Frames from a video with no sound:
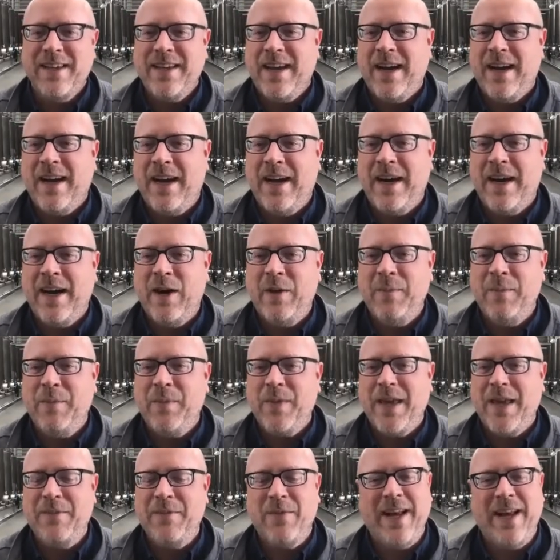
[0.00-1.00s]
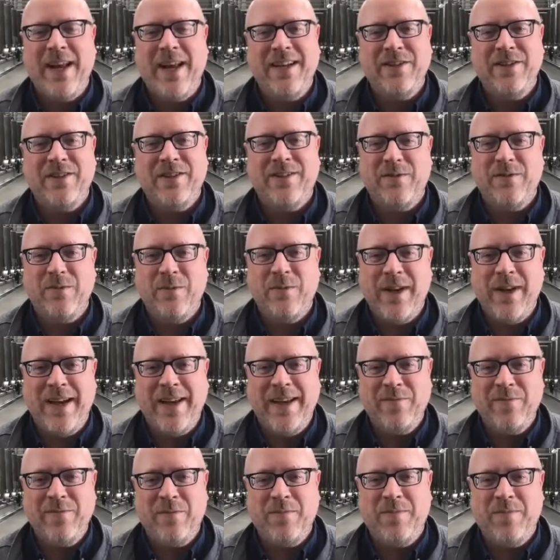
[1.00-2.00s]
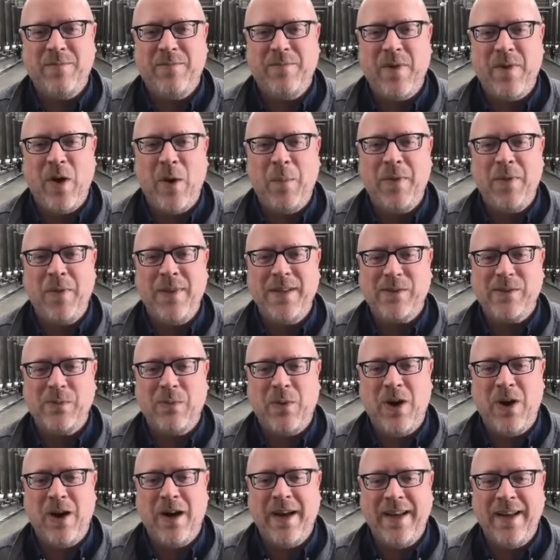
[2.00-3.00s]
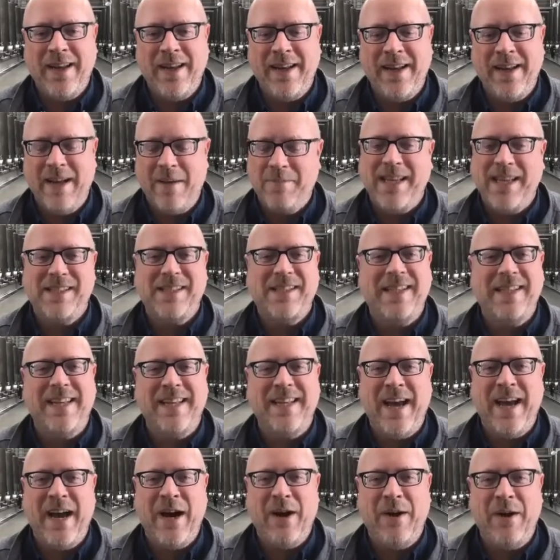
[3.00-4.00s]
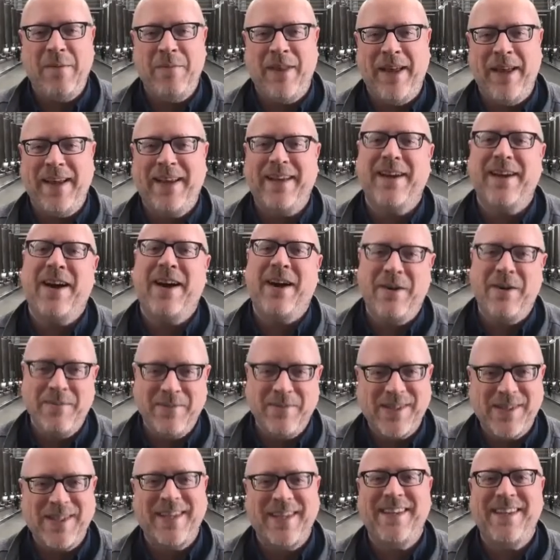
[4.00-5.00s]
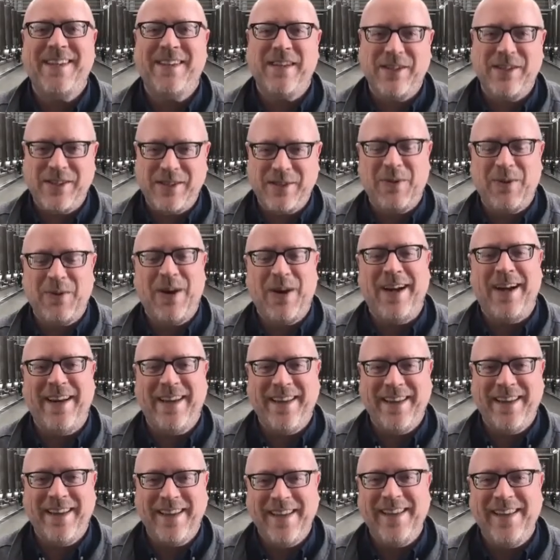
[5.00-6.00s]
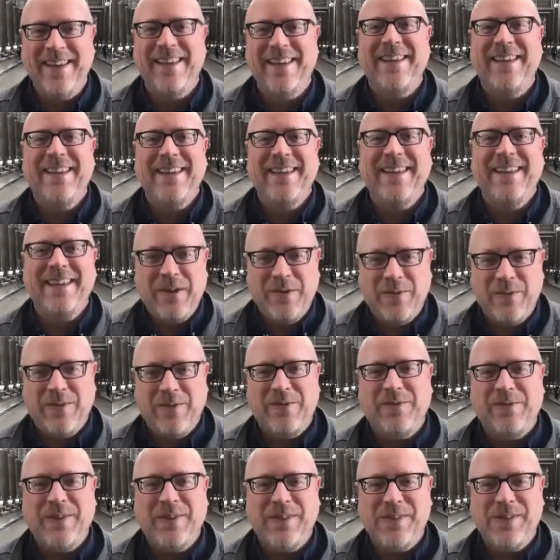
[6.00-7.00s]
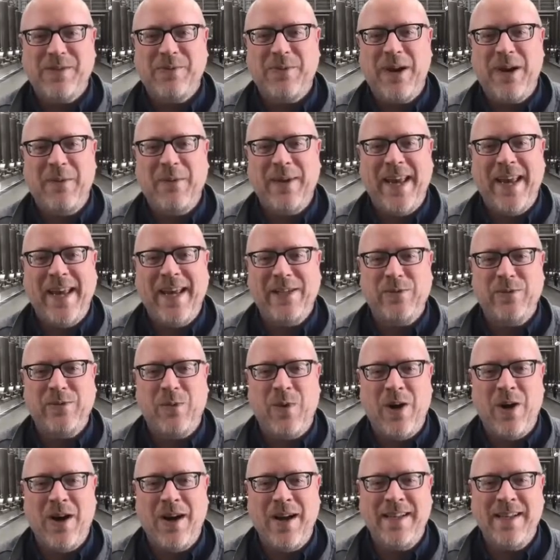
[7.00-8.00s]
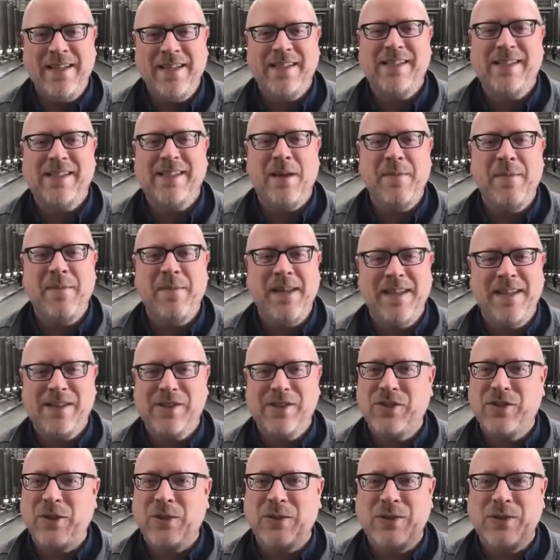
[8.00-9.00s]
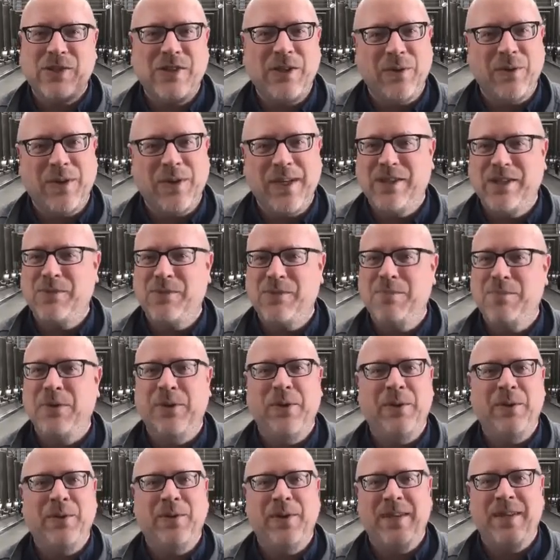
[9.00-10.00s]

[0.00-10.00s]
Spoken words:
And when I open this wine and I'm tasting it now, I'm like, oh, see, this is why we age wines. I mean, it's so silky smooth.